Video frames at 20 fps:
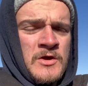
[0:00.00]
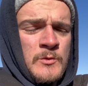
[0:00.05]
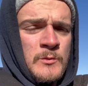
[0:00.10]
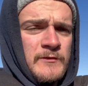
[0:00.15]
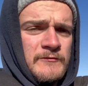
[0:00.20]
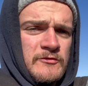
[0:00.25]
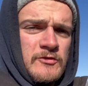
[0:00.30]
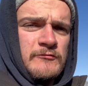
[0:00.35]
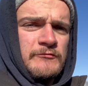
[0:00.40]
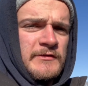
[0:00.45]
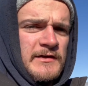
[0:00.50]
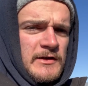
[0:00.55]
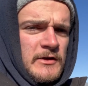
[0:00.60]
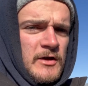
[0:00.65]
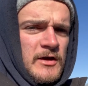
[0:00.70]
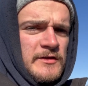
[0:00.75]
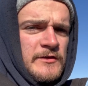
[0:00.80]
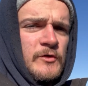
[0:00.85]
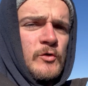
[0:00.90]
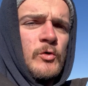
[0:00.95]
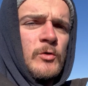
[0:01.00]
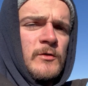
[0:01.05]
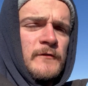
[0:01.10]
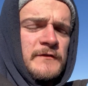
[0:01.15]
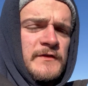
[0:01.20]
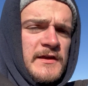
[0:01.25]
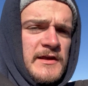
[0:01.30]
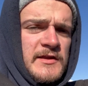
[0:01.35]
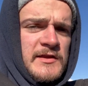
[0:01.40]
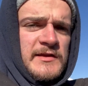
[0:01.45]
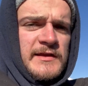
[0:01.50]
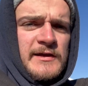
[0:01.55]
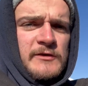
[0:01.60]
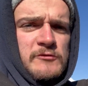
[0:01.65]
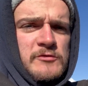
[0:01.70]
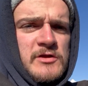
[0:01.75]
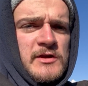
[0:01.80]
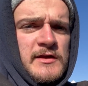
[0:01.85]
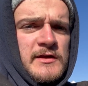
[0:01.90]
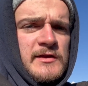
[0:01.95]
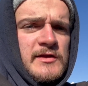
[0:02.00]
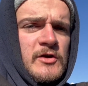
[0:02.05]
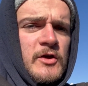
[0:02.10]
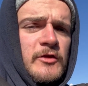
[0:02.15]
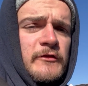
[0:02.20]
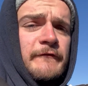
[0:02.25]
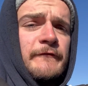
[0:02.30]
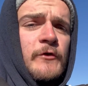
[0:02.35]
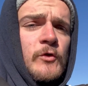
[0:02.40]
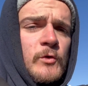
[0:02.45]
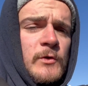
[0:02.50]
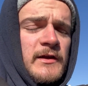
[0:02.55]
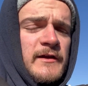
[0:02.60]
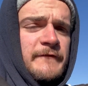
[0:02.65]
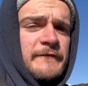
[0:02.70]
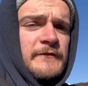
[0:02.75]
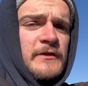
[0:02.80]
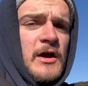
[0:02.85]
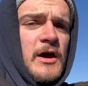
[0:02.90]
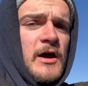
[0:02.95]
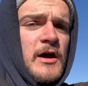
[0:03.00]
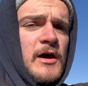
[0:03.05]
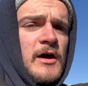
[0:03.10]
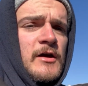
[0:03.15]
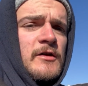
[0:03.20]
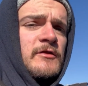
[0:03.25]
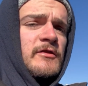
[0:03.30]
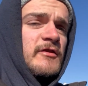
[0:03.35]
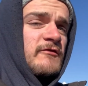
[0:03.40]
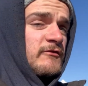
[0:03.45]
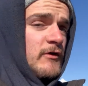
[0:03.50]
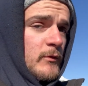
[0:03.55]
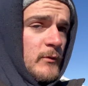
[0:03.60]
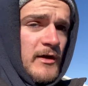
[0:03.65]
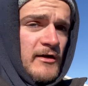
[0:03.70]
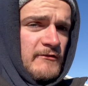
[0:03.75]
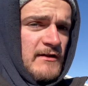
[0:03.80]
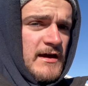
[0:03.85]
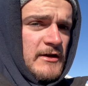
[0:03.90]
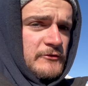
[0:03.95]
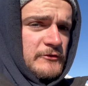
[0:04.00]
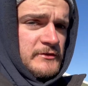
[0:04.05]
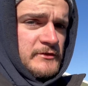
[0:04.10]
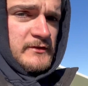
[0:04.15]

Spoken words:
we've just realised that all of these steel sheets on the forklift are the wrong way around